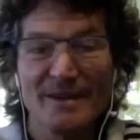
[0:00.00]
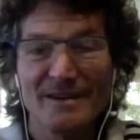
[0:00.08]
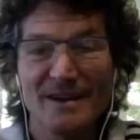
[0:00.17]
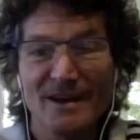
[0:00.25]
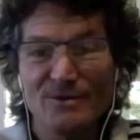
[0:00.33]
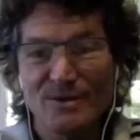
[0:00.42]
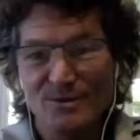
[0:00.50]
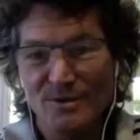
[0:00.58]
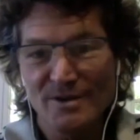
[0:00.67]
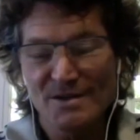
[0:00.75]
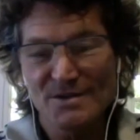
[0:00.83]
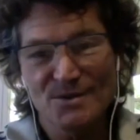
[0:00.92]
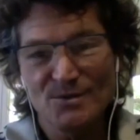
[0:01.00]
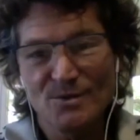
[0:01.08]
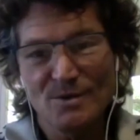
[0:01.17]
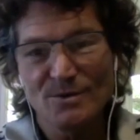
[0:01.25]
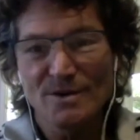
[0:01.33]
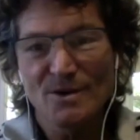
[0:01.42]
and how it relates to
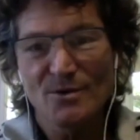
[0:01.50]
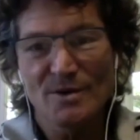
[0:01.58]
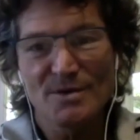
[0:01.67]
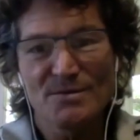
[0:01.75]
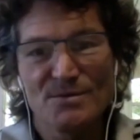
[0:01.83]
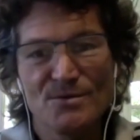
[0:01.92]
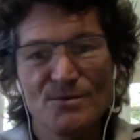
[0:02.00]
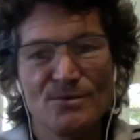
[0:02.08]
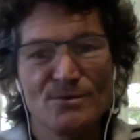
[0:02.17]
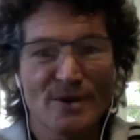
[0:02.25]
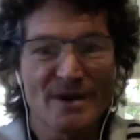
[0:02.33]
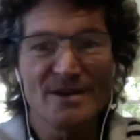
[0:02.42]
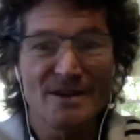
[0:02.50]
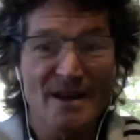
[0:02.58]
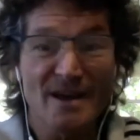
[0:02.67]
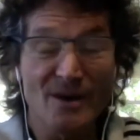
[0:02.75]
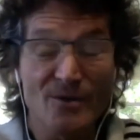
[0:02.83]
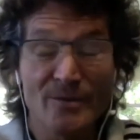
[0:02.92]
what we're going through right
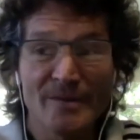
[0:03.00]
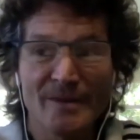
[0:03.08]
now.